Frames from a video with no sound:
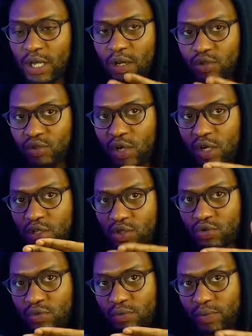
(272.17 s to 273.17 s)
I'll join the
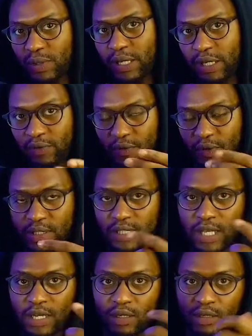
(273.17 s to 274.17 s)
Zoom link for
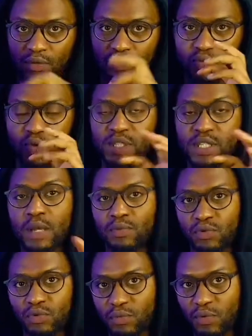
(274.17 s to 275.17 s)
inside the WhatsApp
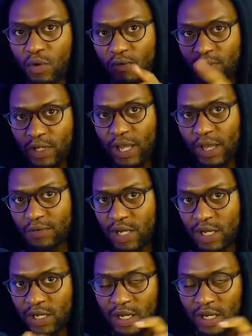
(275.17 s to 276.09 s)
group or for the live chat.